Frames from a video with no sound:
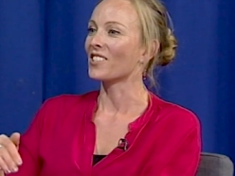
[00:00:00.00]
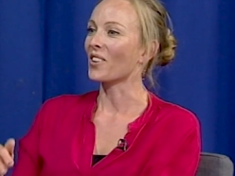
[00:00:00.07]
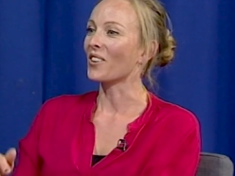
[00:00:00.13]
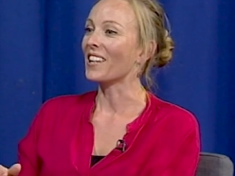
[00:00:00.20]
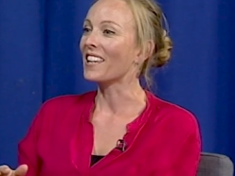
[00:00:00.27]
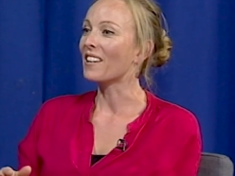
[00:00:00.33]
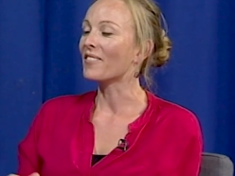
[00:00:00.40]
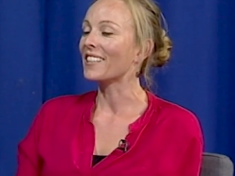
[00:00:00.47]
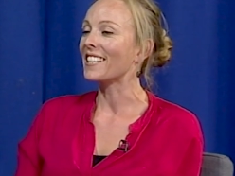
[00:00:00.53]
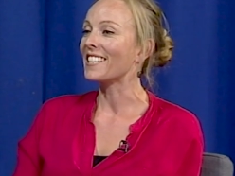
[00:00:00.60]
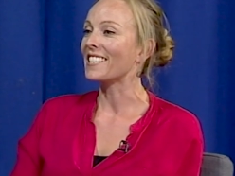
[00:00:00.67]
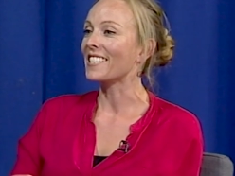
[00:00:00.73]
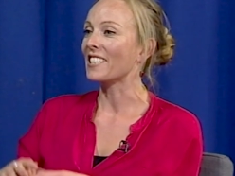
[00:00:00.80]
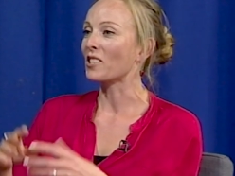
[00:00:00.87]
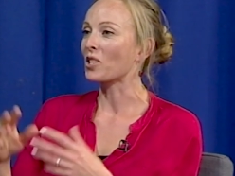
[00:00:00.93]
So even
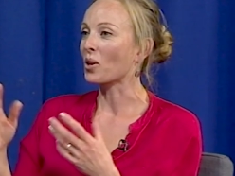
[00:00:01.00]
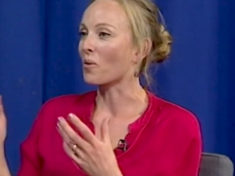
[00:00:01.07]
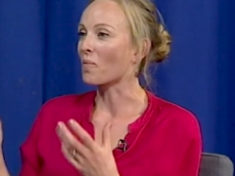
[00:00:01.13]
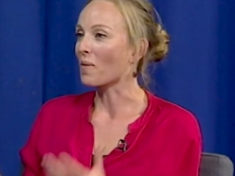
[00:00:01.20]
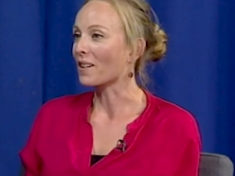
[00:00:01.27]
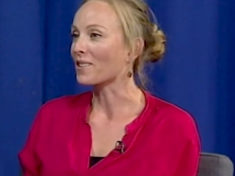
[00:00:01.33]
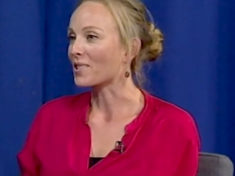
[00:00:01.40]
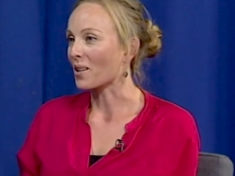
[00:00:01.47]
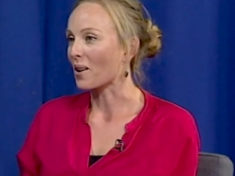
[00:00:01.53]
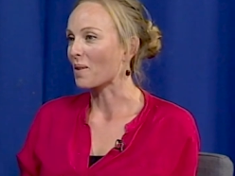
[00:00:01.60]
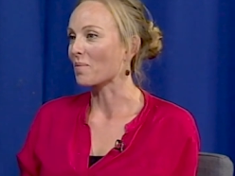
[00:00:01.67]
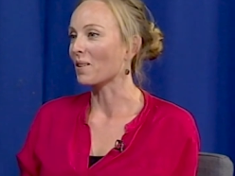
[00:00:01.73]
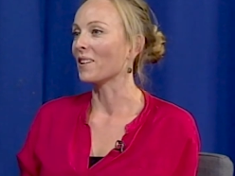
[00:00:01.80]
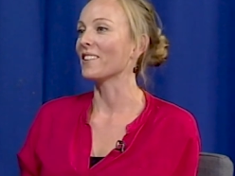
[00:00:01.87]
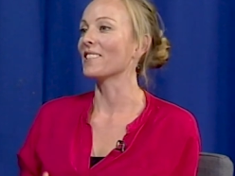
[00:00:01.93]
eating too much
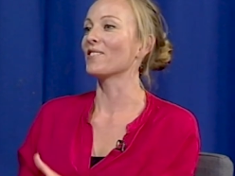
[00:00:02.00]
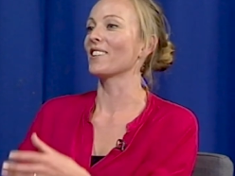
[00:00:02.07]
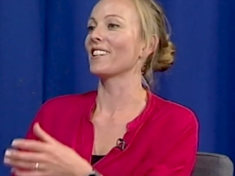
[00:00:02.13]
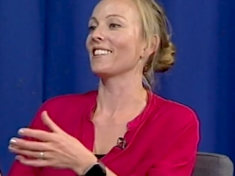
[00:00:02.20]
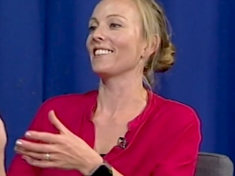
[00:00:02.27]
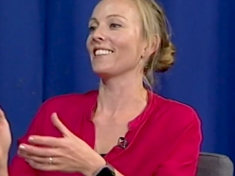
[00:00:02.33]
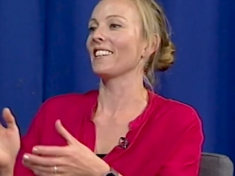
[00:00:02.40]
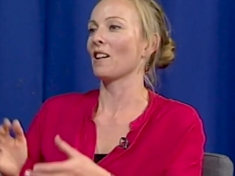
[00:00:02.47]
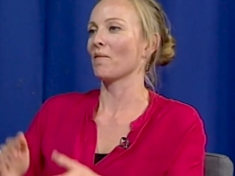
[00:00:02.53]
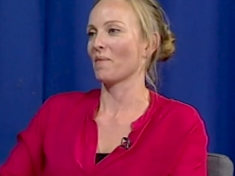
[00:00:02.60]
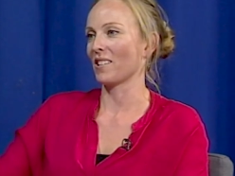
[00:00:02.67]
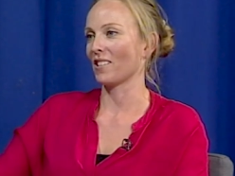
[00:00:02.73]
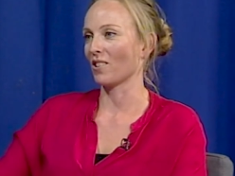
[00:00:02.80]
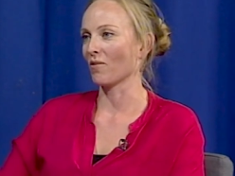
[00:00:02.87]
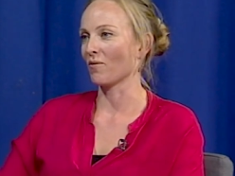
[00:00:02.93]
carbohydrate
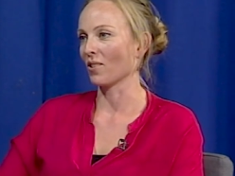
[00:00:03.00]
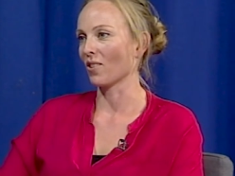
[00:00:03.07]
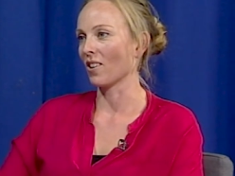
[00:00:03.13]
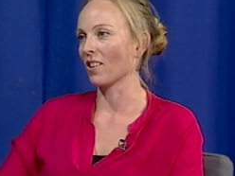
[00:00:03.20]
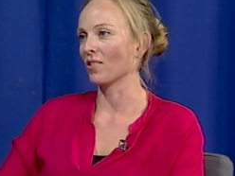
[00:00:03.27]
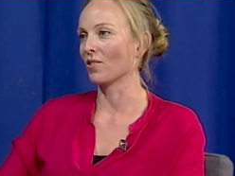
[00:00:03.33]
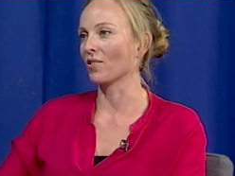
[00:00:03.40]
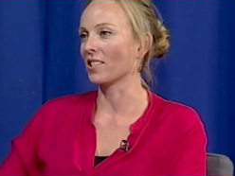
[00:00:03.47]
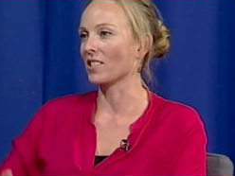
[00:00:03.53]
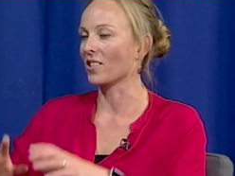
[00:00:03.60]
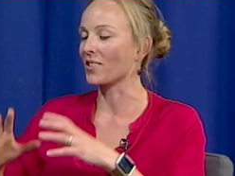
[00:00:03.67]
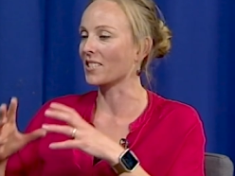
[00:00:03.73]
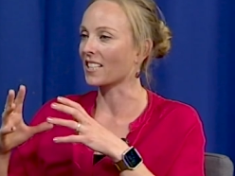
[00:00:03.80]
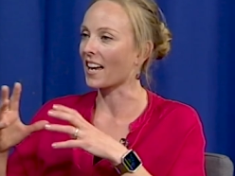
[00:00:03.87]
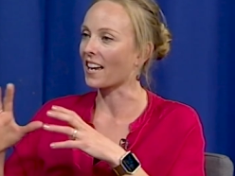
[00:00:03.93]
can make you feel hungry.
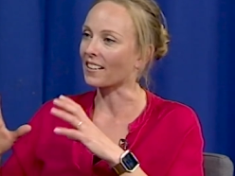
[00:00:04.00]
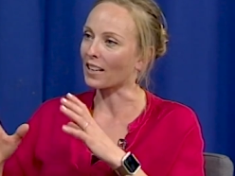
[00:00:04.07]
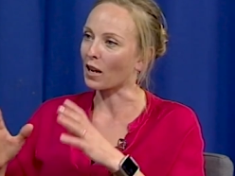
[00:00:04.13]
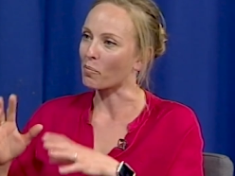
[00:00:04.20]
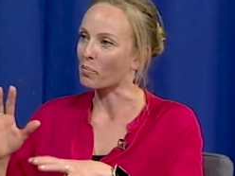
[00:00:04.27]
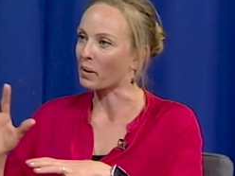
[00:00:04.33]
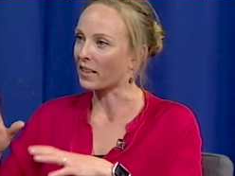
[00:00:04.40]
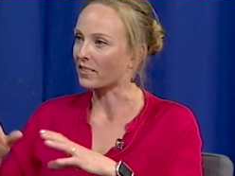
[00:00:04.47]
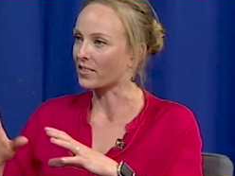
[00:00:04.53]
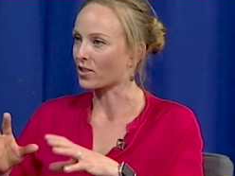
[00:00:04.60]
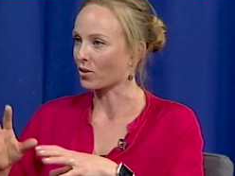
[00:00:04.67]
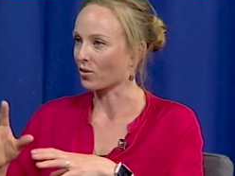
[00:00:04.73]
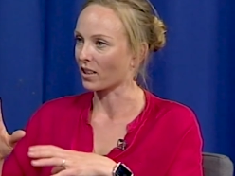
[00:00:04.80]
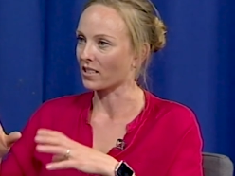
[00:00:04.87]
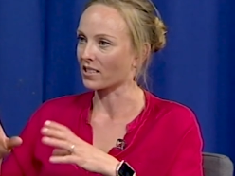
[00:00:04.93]
So it's getting that
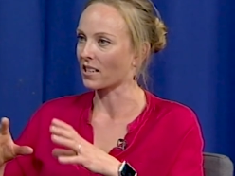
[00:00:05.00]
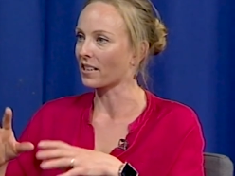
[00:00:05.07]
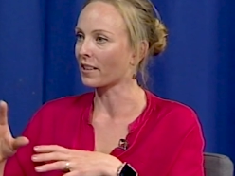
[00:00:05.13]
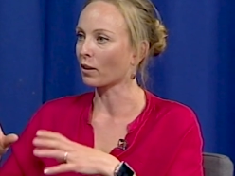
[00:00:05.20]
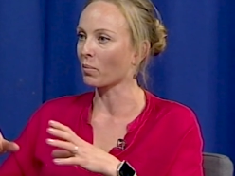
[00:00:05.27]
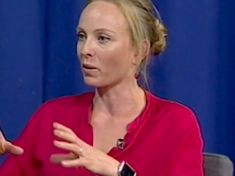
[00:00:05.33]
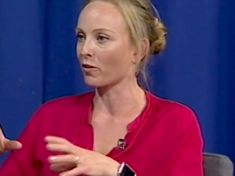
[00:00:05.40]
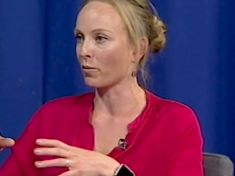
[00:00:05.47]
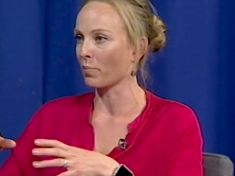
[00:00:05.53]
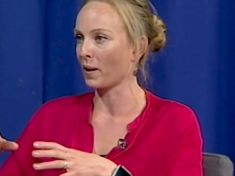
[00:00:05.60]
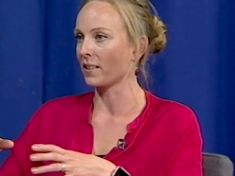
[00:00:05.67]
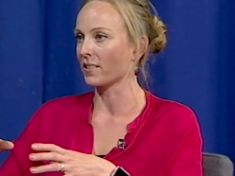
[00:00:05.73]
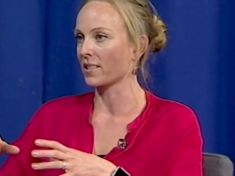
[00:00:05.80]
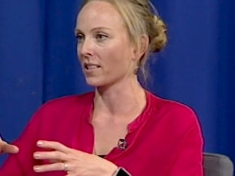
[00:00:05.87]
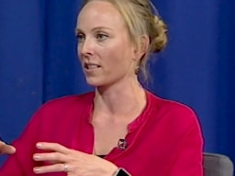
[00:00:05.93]
balance right. It's a little bit of a
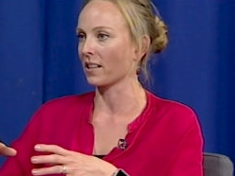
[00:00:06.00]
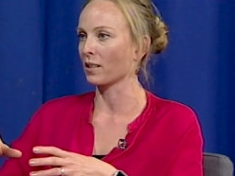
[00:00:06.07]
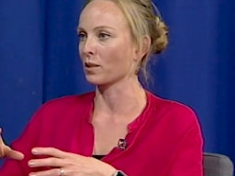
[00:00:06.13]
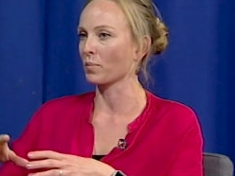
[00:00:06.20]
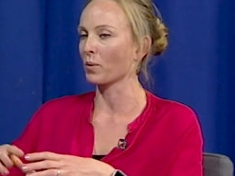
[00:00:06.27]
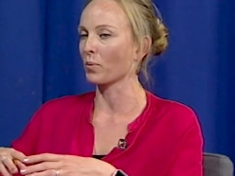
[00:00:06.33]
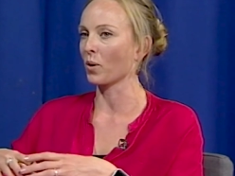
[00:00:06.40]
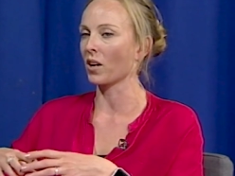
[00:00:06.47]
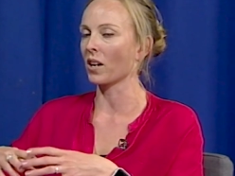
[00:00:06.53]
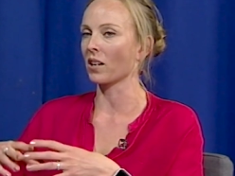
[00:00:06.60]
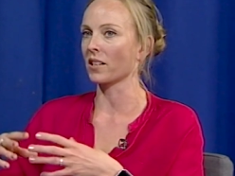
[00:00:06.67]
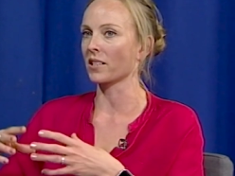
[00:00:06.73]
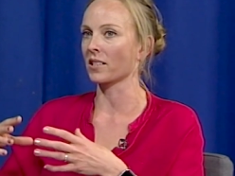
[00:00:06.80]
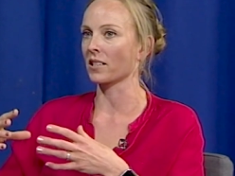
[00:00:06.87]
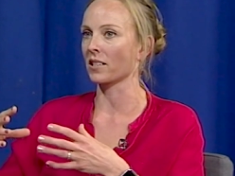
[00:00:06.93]
balancing act, but what I
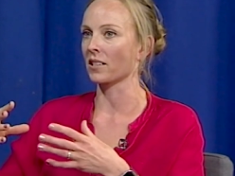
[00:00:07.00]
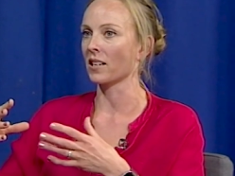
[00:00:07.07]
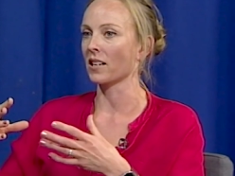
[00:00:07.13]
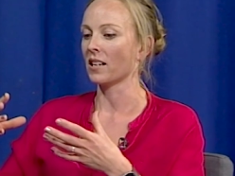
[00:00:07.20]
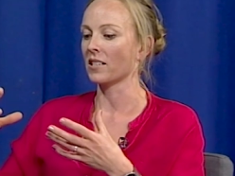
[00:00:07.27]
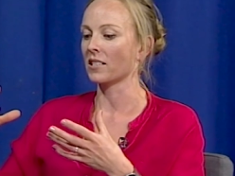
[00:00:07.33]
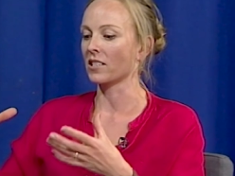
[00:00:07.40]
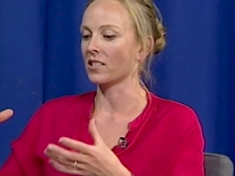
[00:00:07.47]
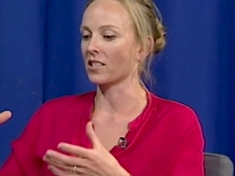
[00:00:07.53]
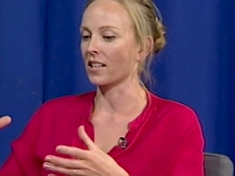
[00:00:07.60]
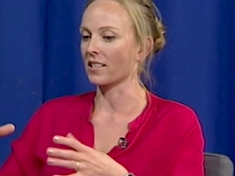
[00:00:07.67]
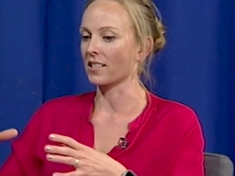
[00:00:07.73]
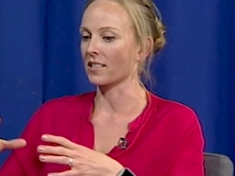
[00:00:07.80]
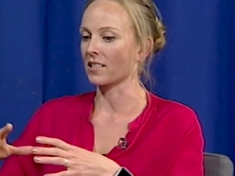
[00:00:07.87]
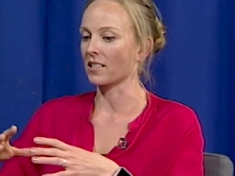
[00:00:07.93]
like to
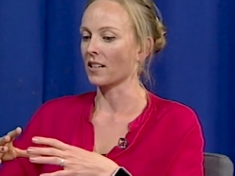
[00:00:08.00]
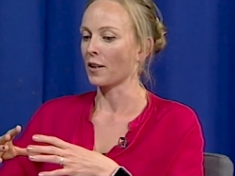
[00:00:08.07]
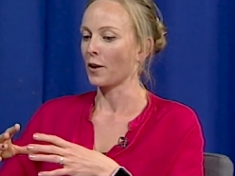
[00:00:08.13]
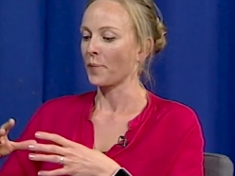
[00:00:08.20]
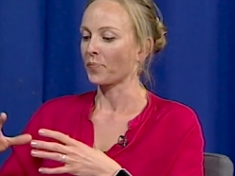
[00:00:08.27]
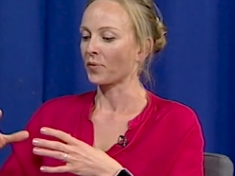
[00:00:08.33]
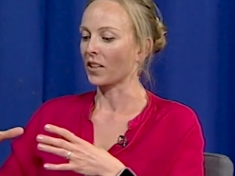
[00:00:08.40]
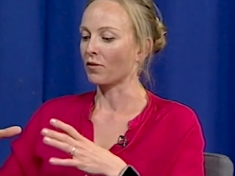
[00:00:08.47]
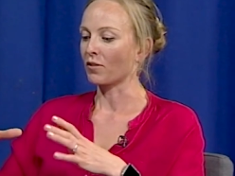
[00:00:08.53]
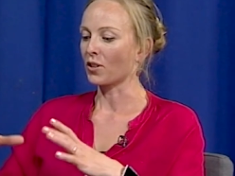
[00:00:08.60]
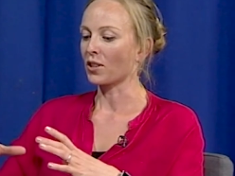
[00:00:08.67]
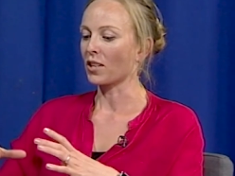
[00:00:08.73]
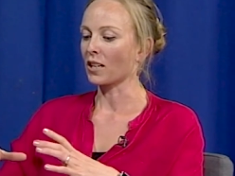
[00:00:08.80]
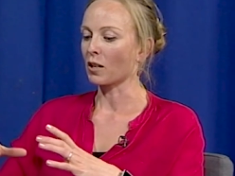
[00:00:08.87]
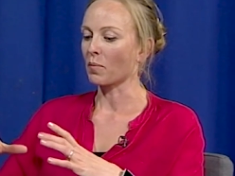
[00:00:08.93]
suggest is if
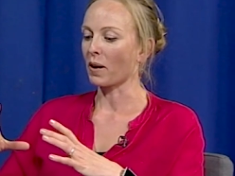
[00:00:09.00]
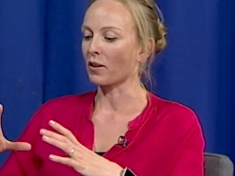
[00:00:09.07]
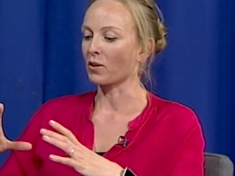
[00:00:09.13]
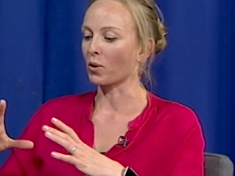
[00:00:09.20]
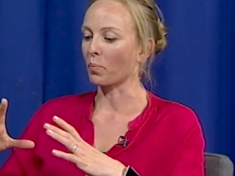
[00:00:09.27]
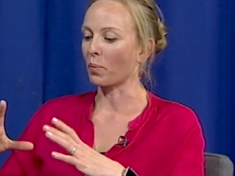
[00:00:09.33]
you think about